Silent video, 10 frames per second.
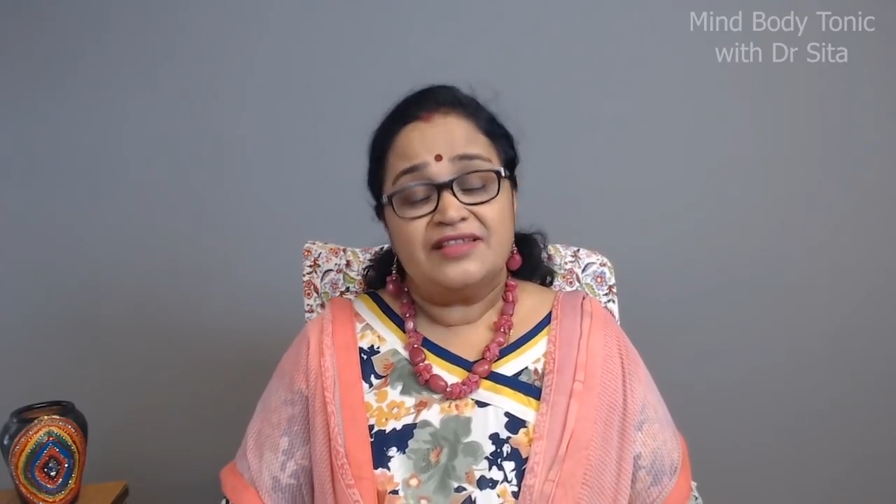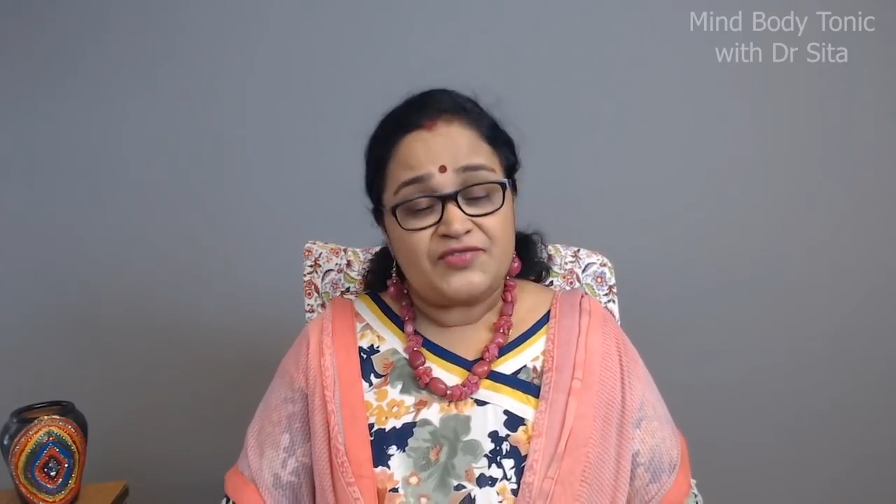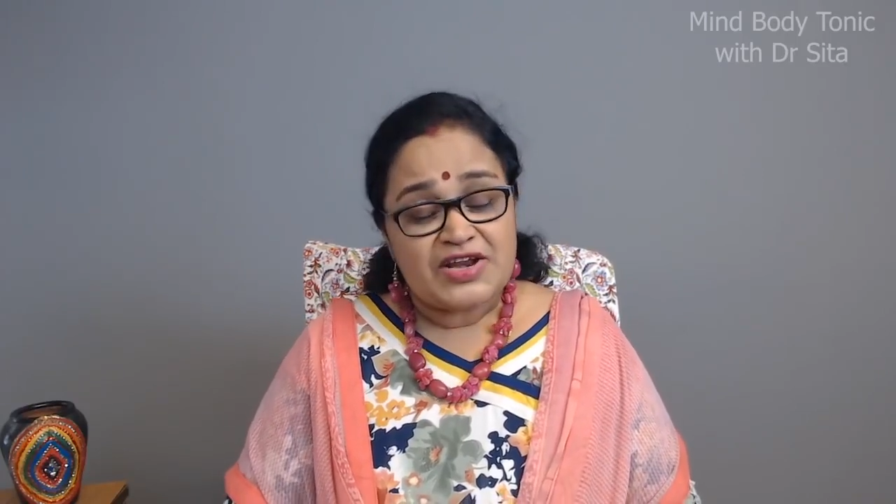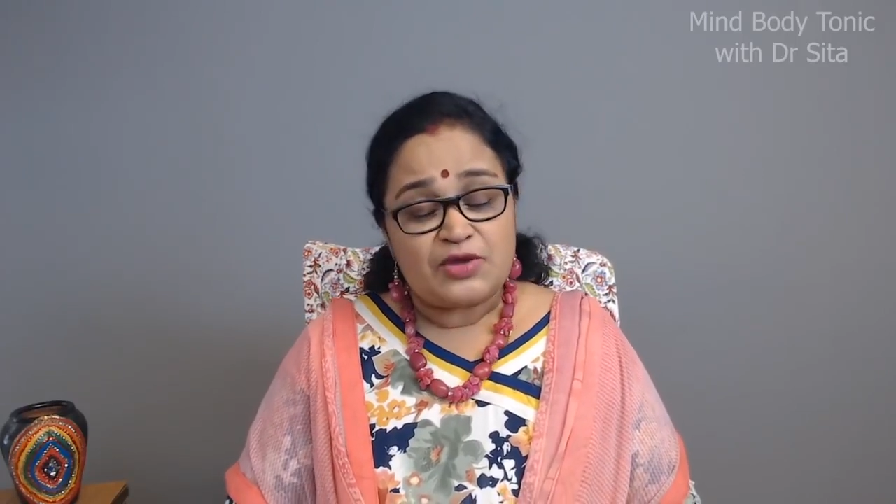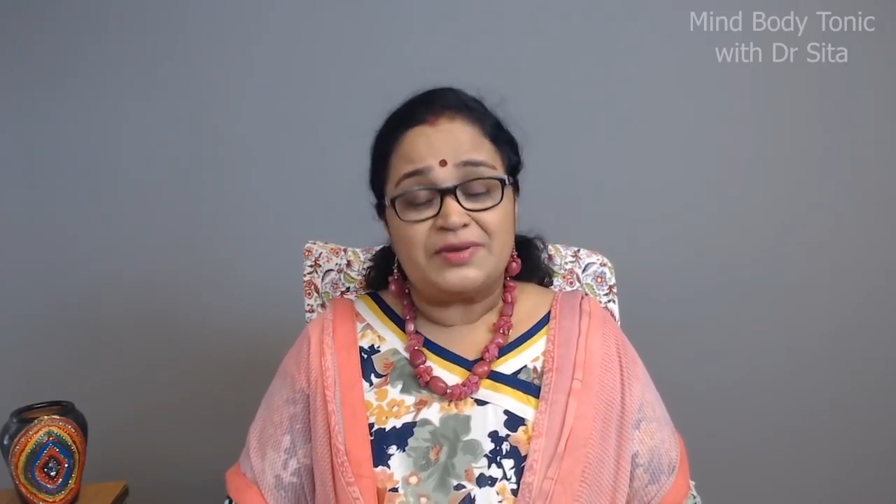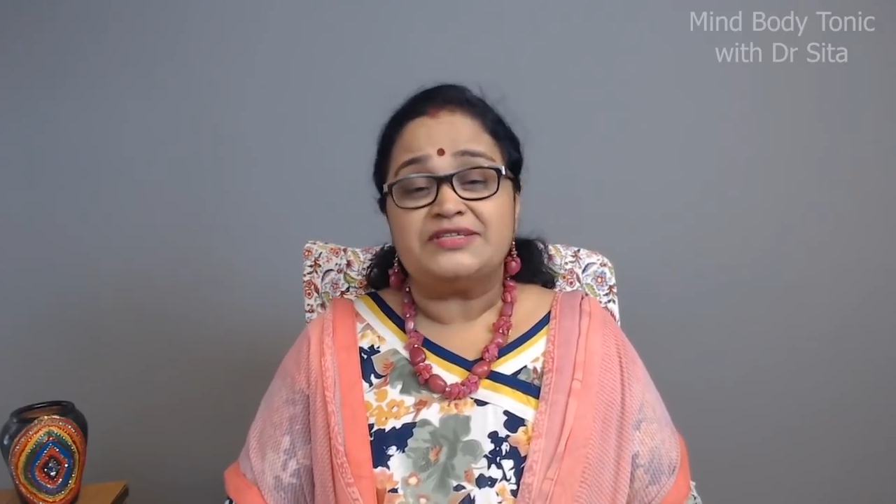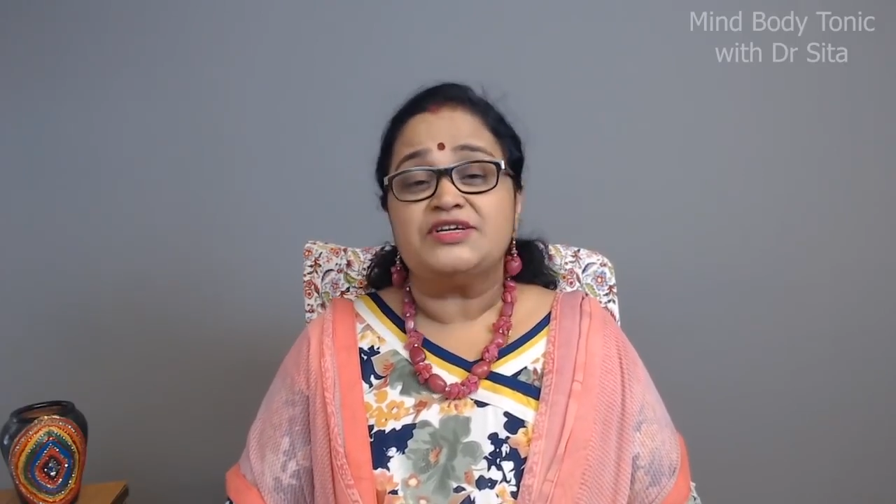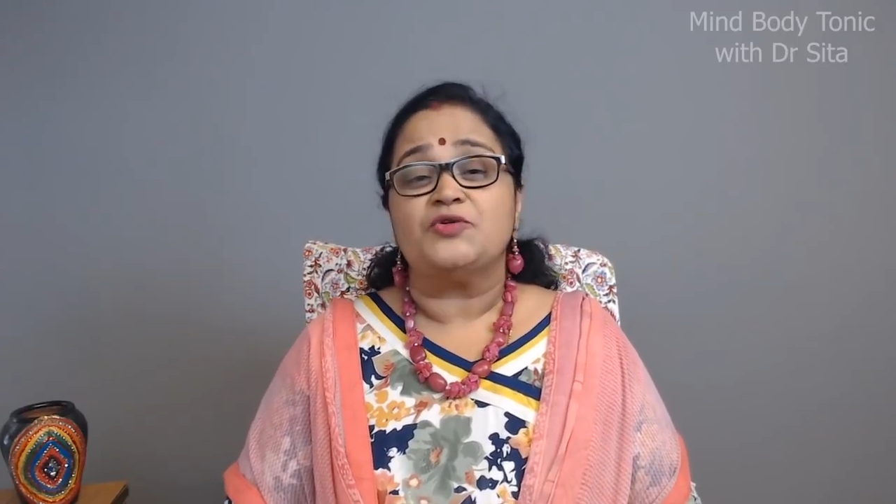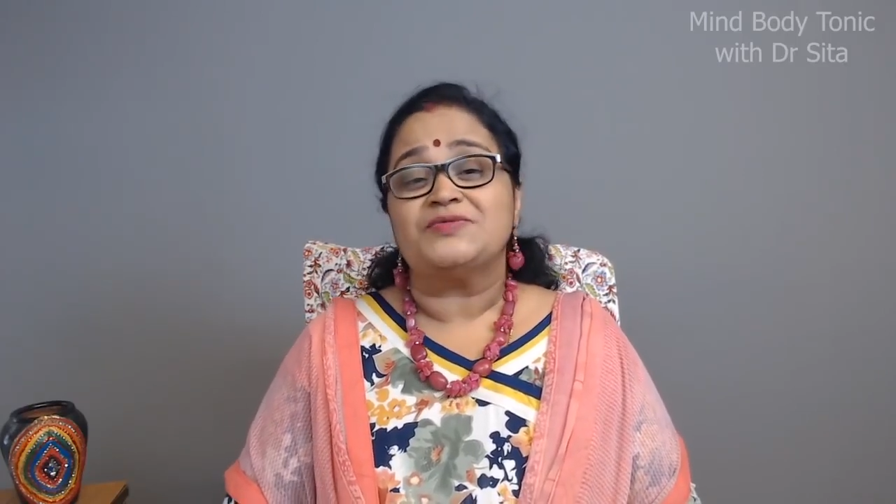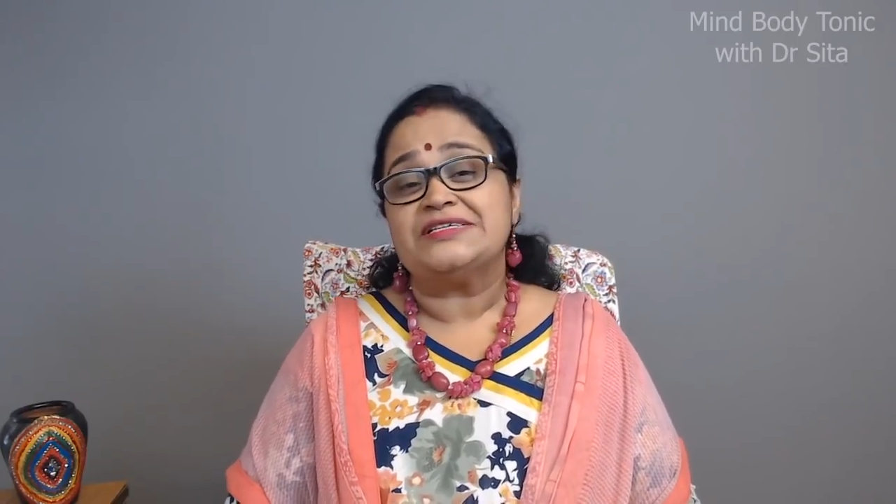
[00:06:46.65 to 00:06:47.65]
the frequency
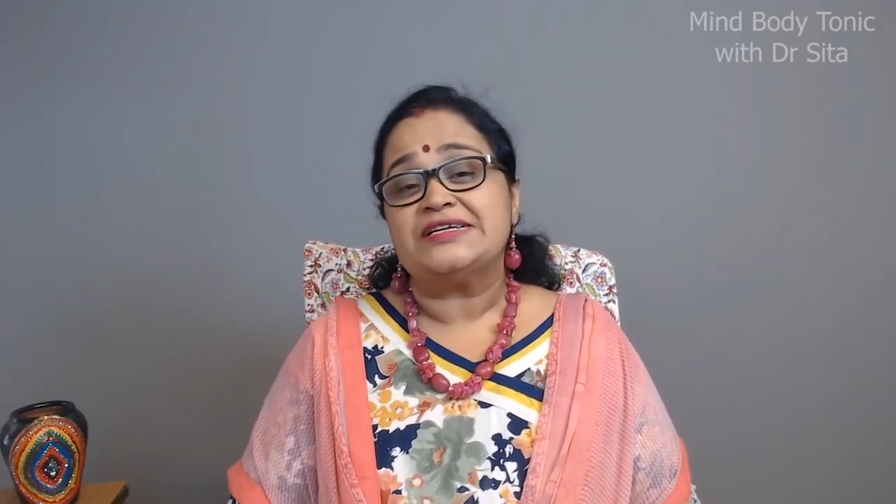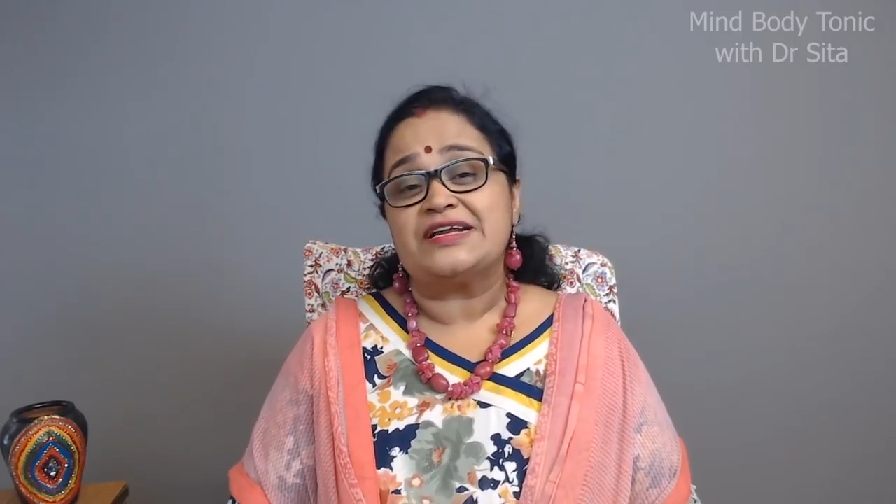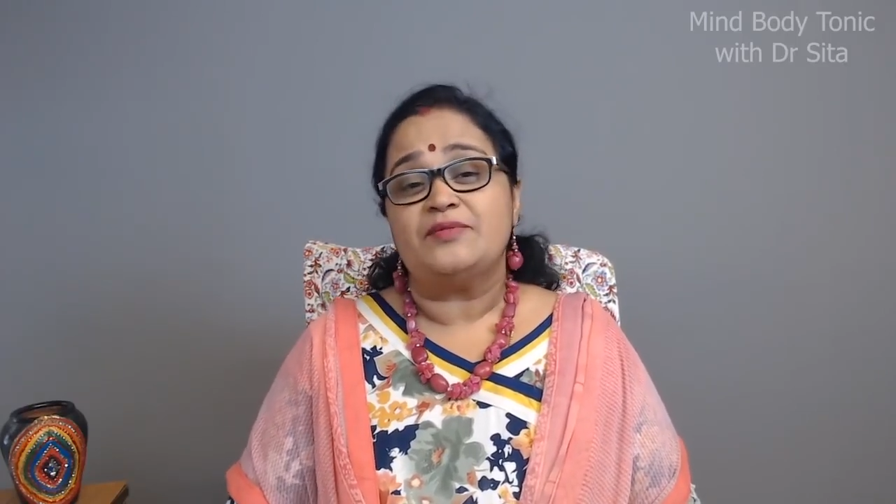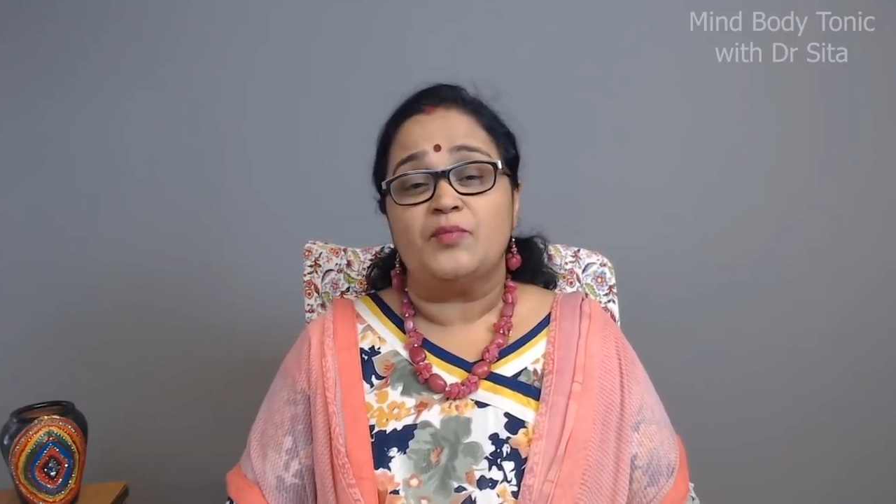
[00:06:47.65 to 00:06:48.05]
of children